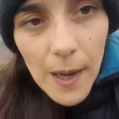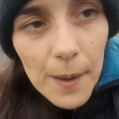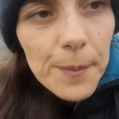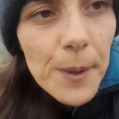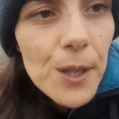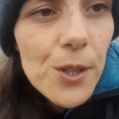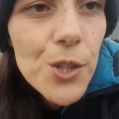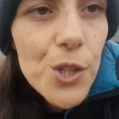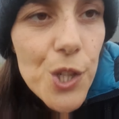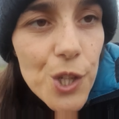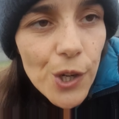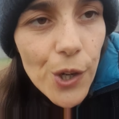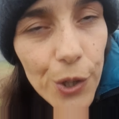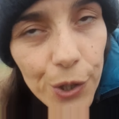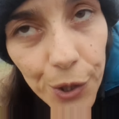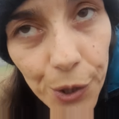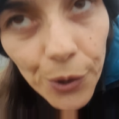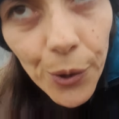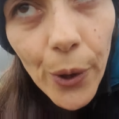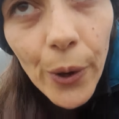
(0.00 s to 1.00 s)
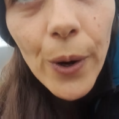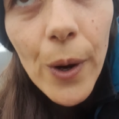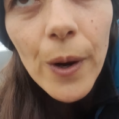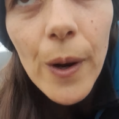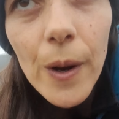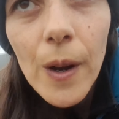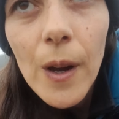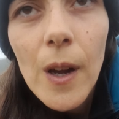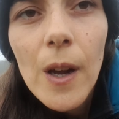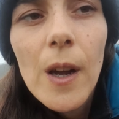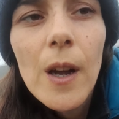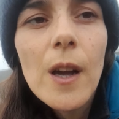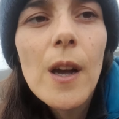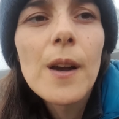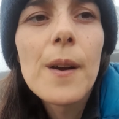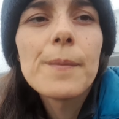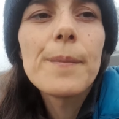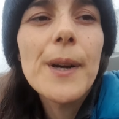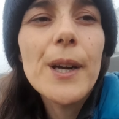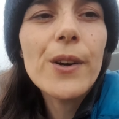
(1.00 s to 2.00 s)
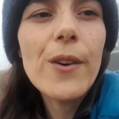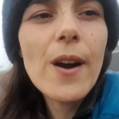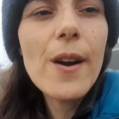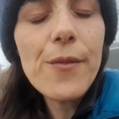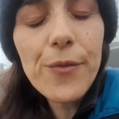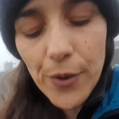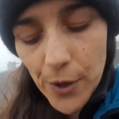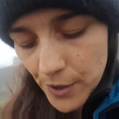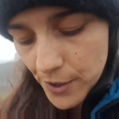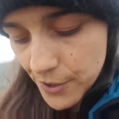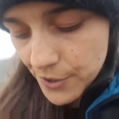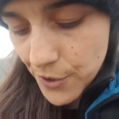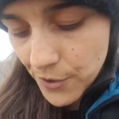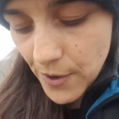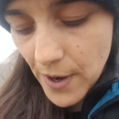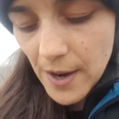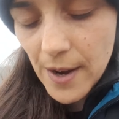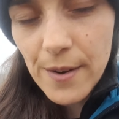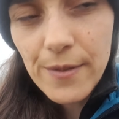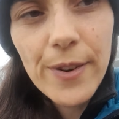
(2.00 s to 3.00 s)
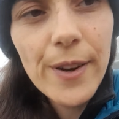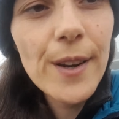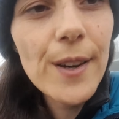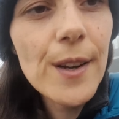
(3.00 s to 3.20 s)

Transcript: I'm going to show you my grandfather's grave.